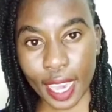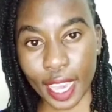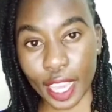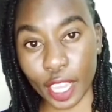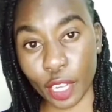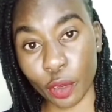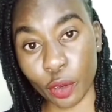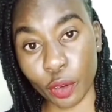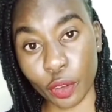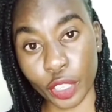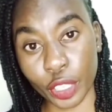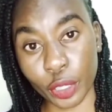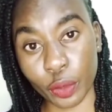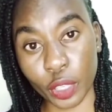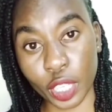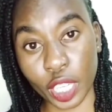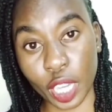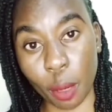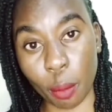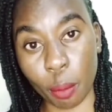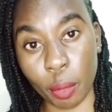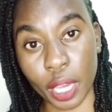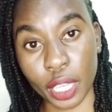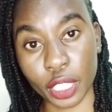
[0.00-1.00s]
Hello and
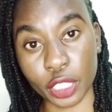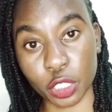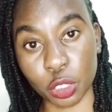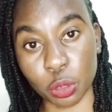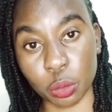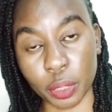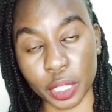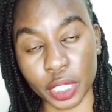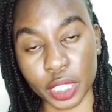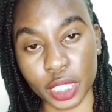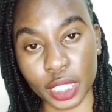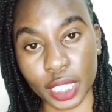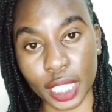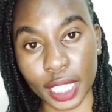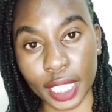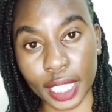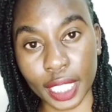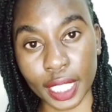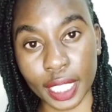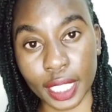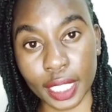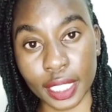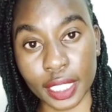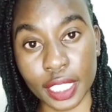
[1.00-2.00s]
welcome back to my
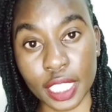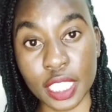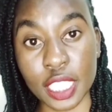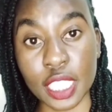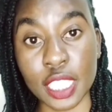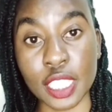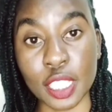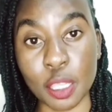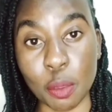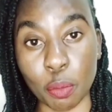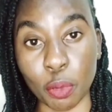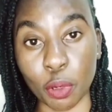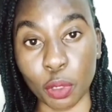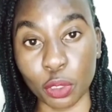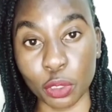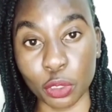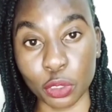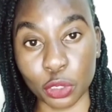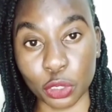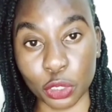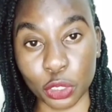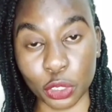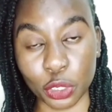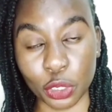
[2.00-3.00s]
channel. This is Simple
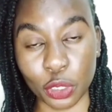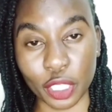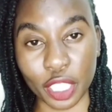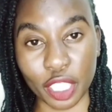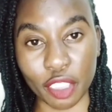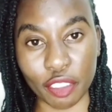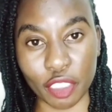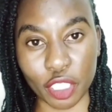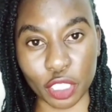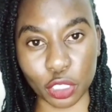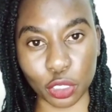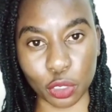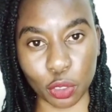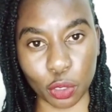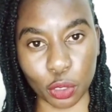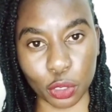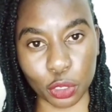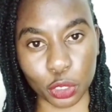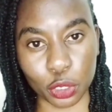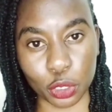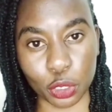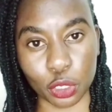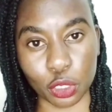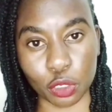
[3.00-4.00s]
Nutrition, giving
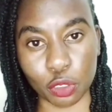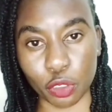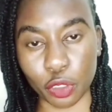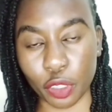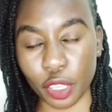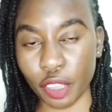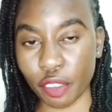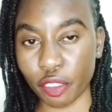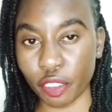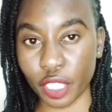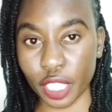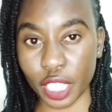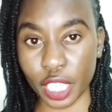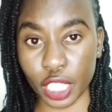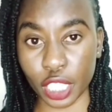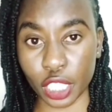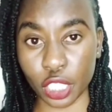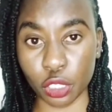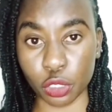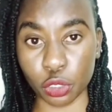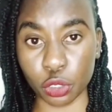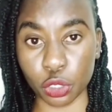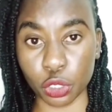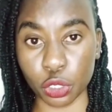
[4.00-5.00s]
solutions for everyday
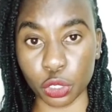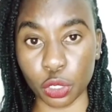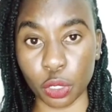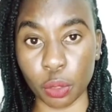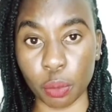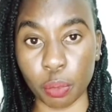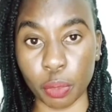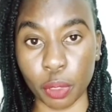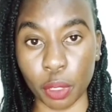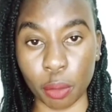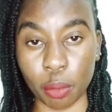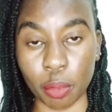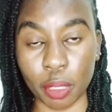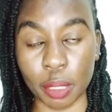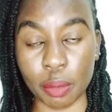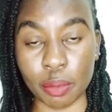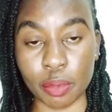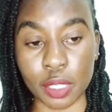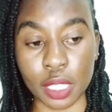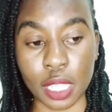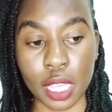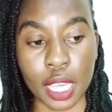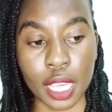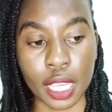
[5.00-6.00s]
nutrition
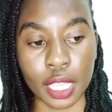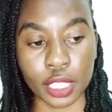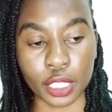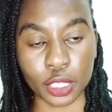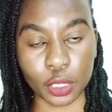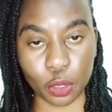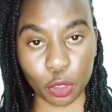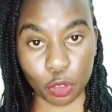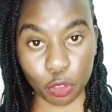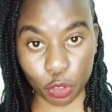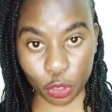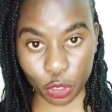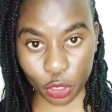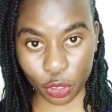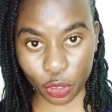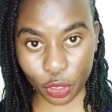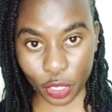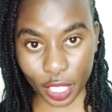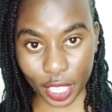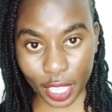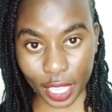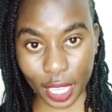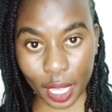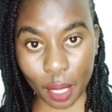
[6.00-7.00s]
problems. So if you're new
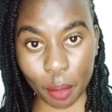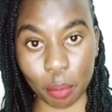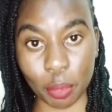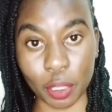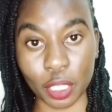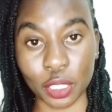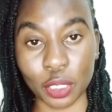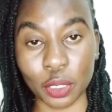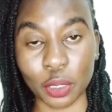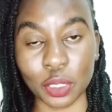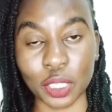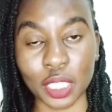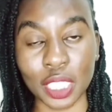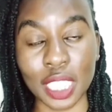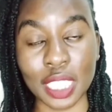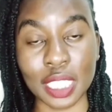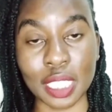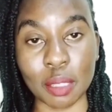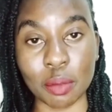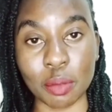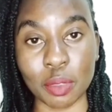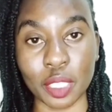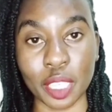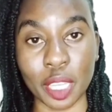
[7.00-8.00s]
here, please consider
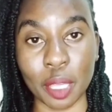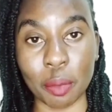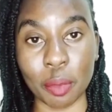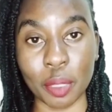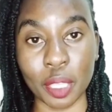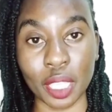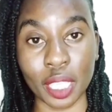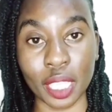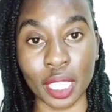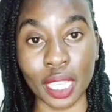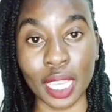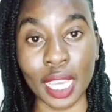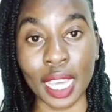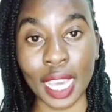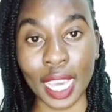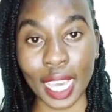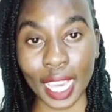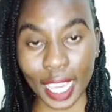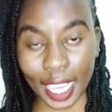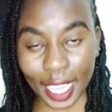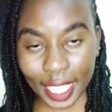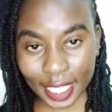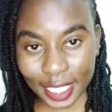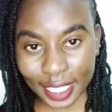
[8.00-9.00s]
subscribing
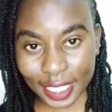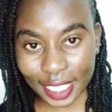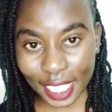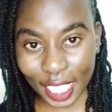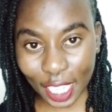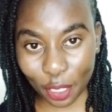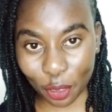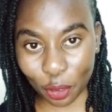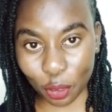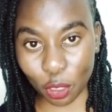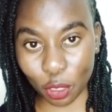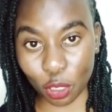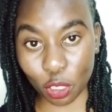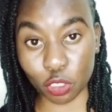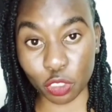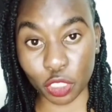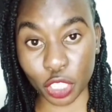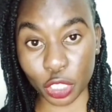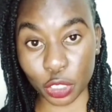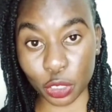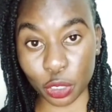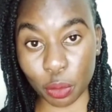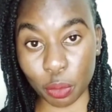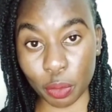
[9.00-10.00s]
and turn on your
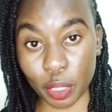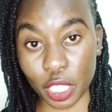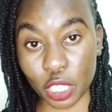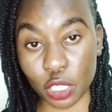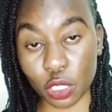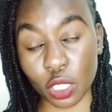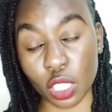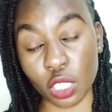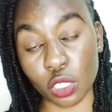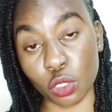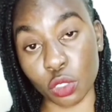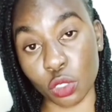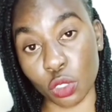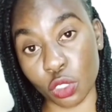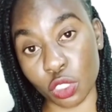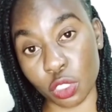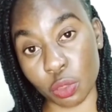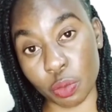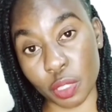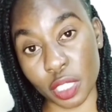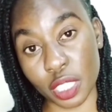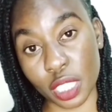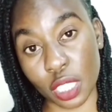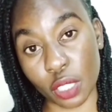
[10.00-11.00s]
notification bell so that you
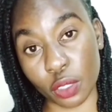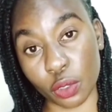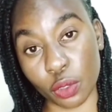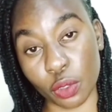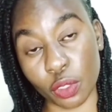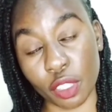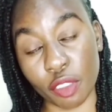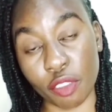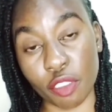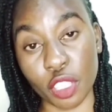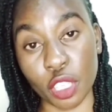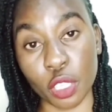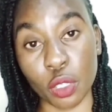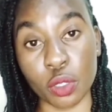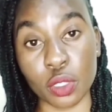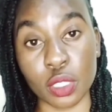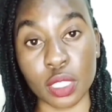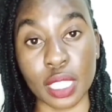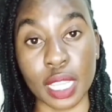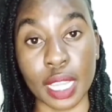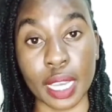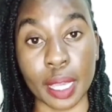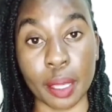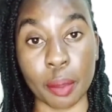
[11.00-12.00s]
don't miss out on the videos
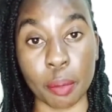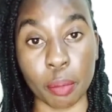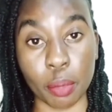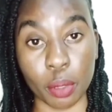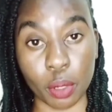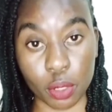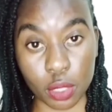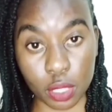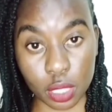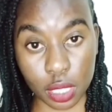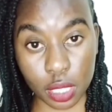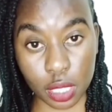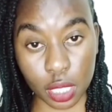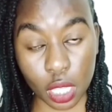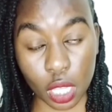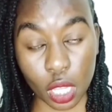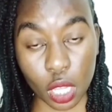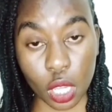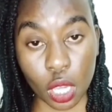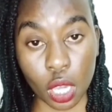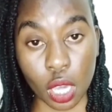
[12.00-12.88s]
that I post.